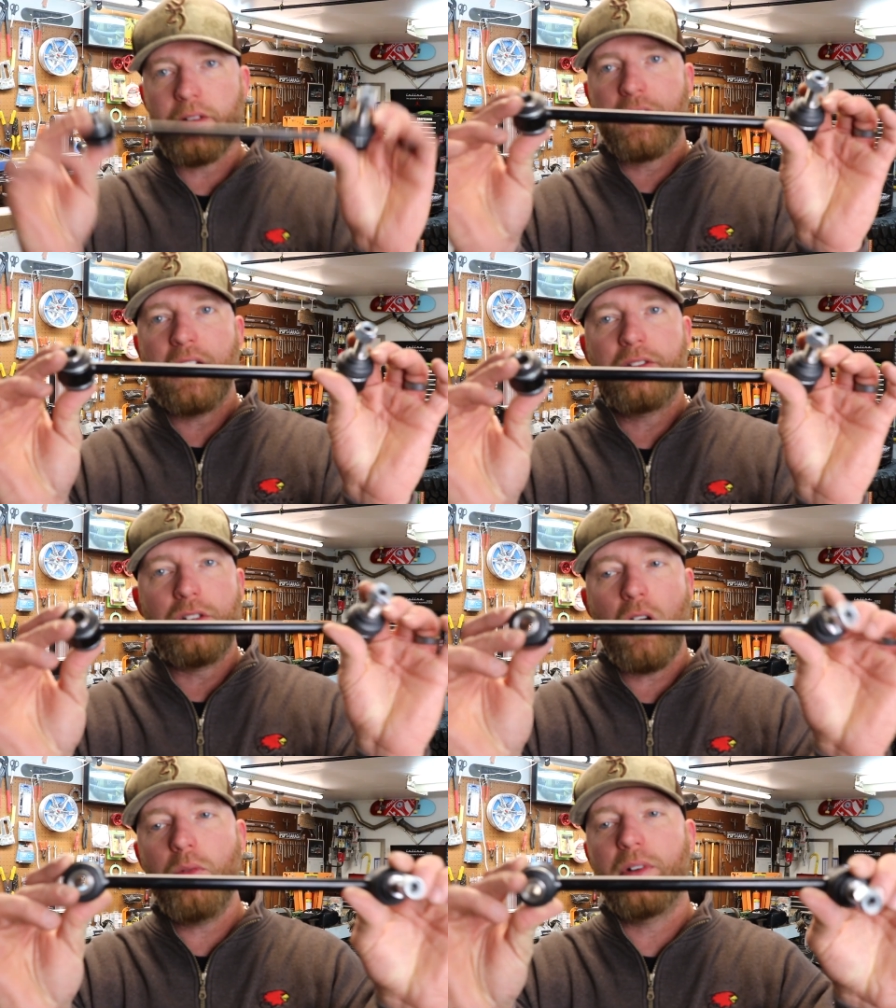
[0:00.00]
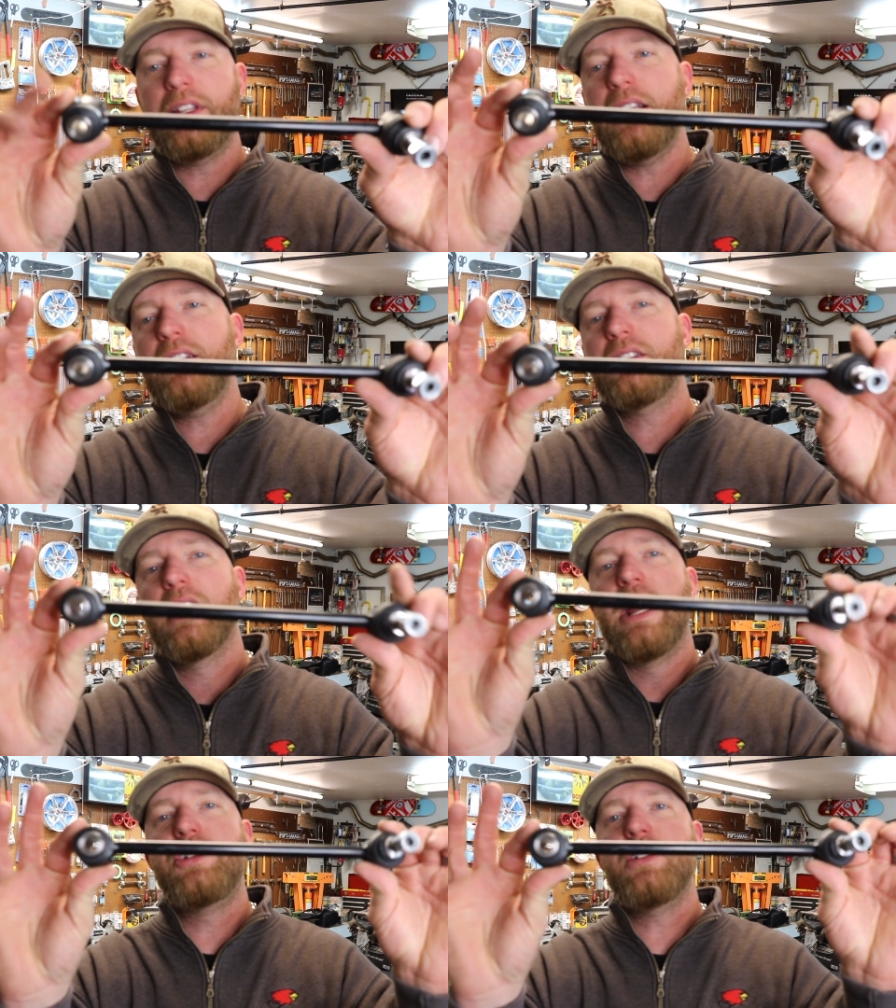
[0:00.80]
other thing to note with these
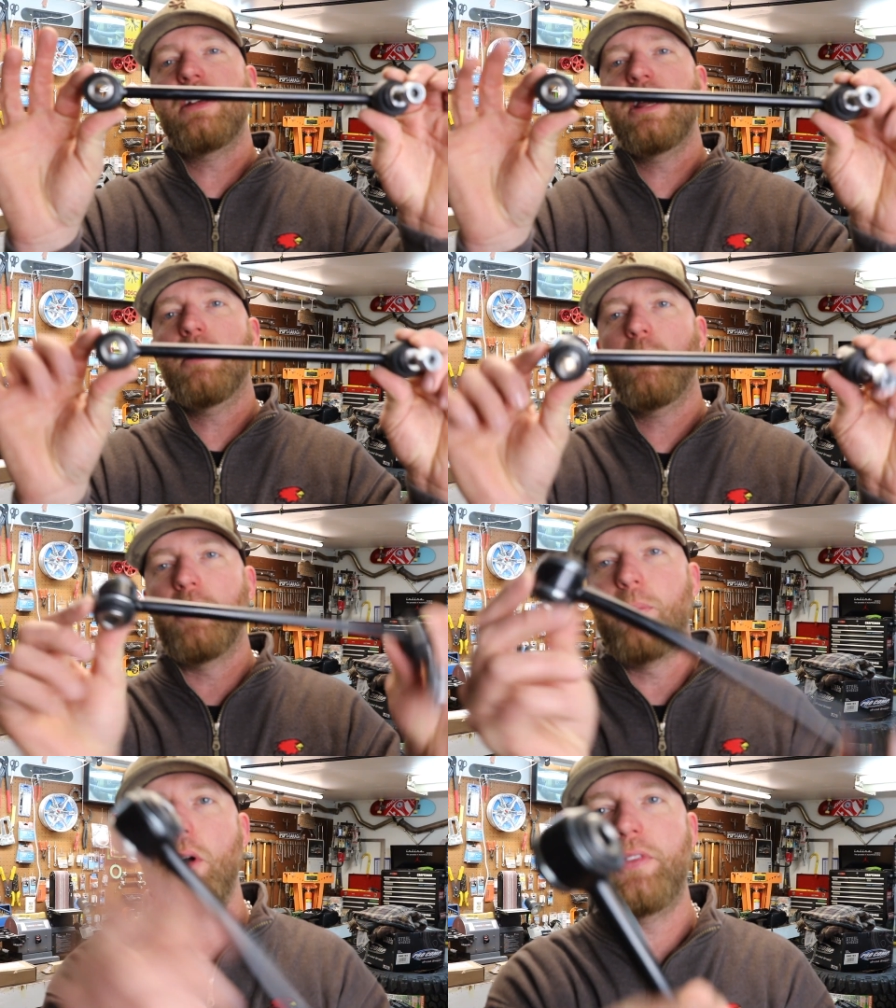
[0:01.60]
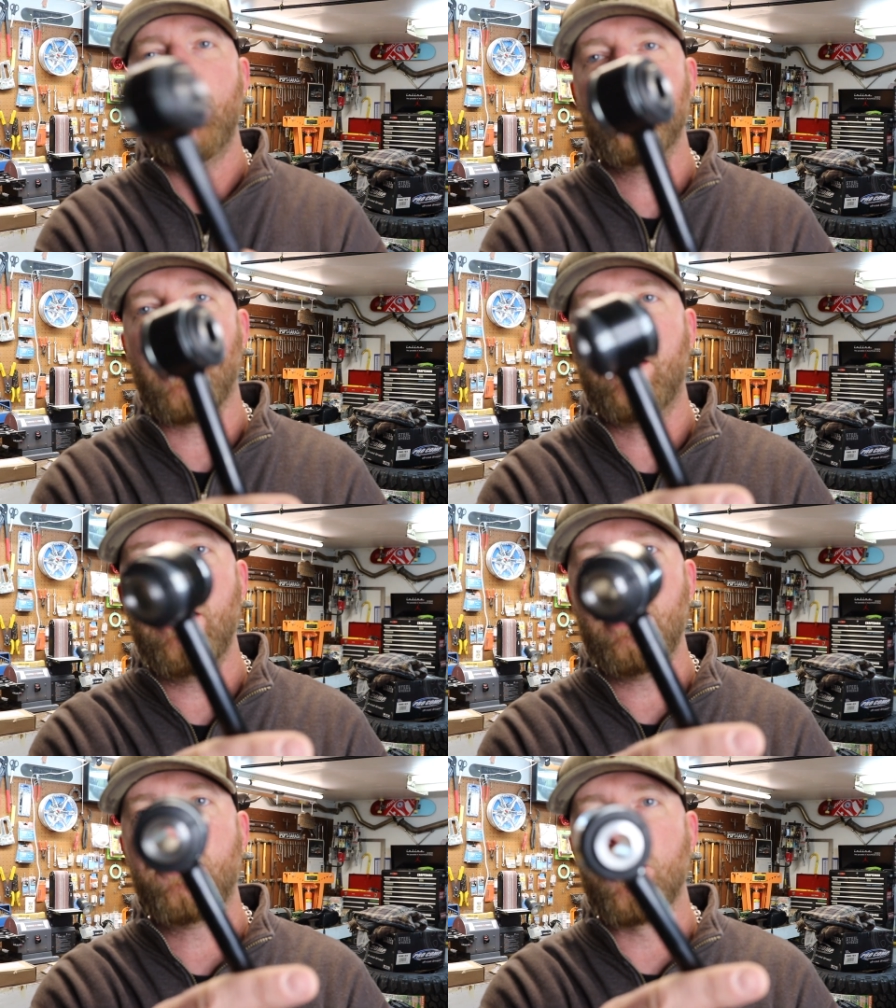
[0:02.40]
is you can get them with both ends like
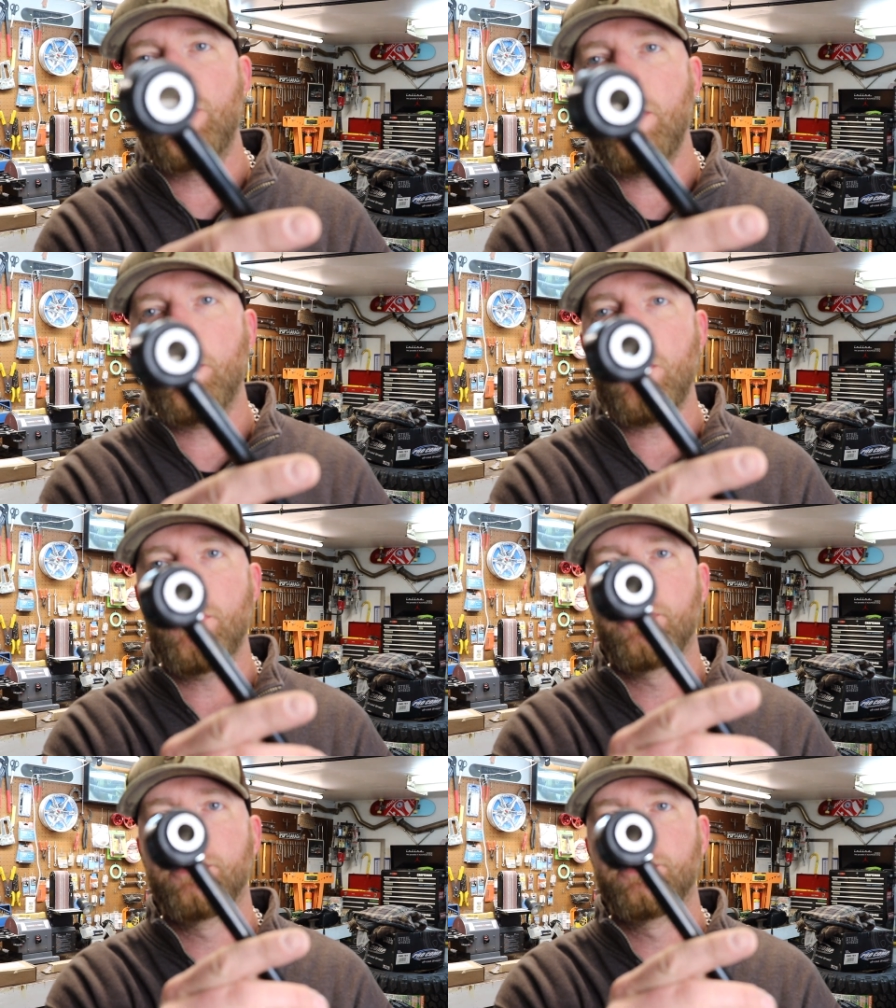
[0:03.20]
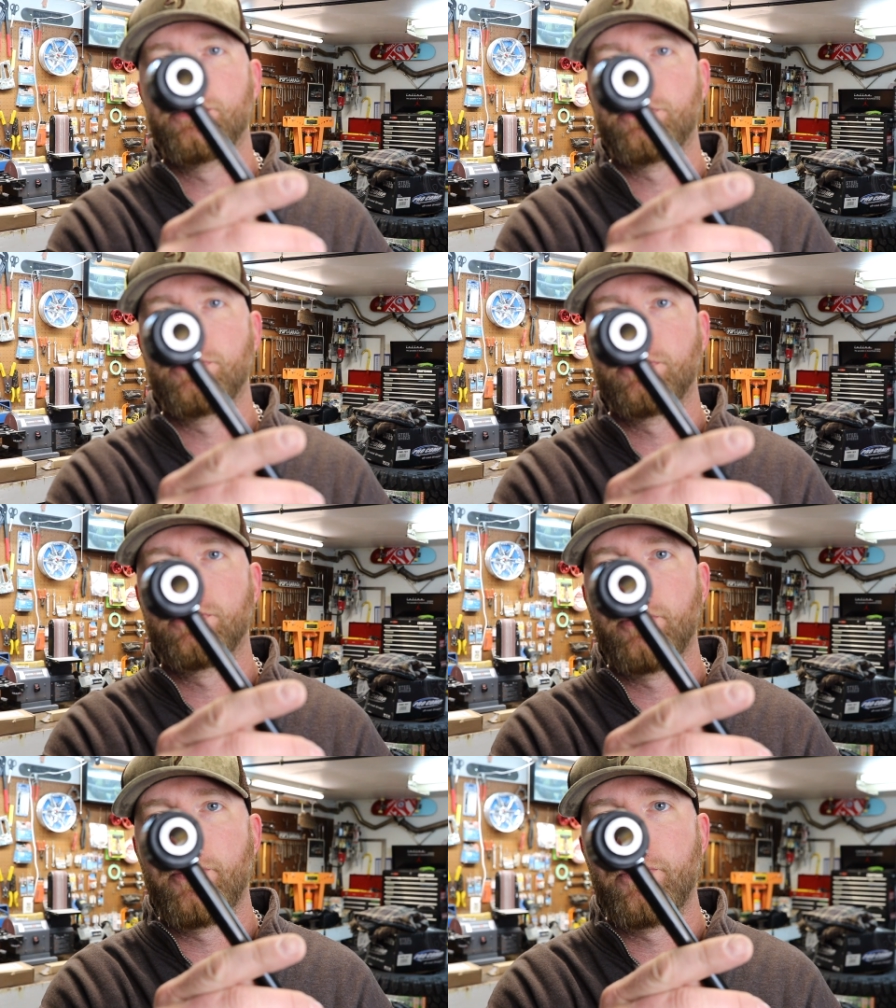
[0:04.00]
this for cheaper.
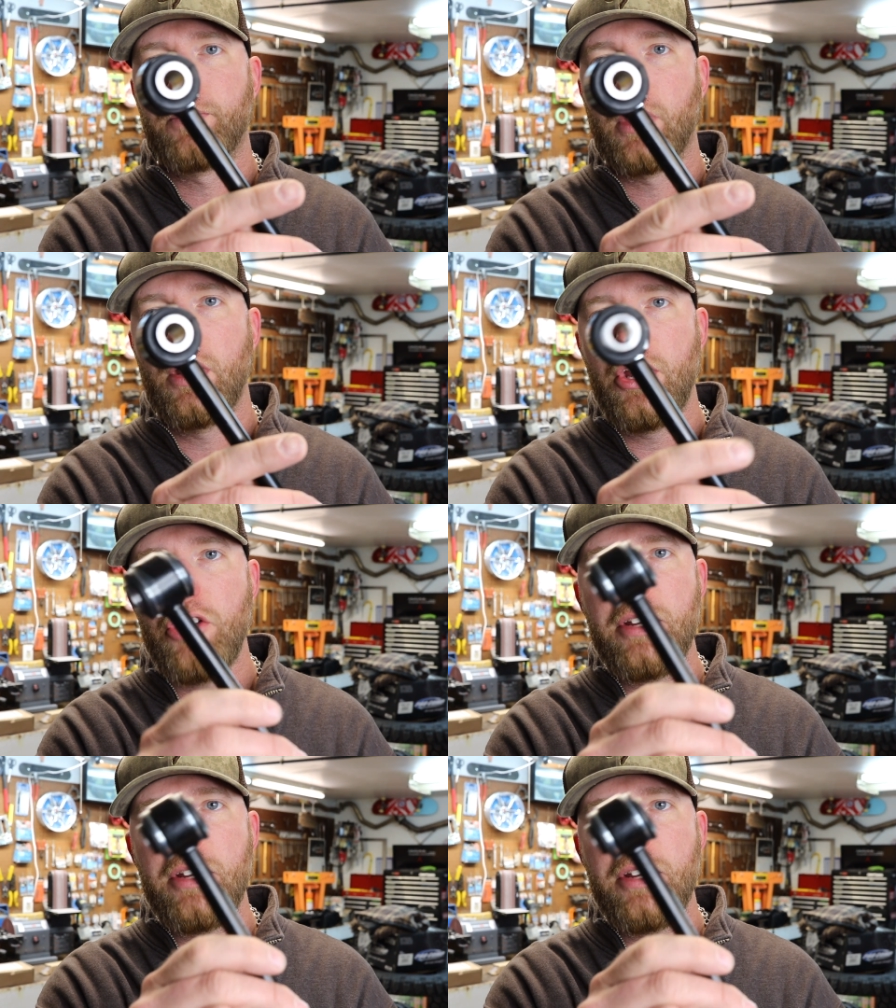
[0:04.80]
You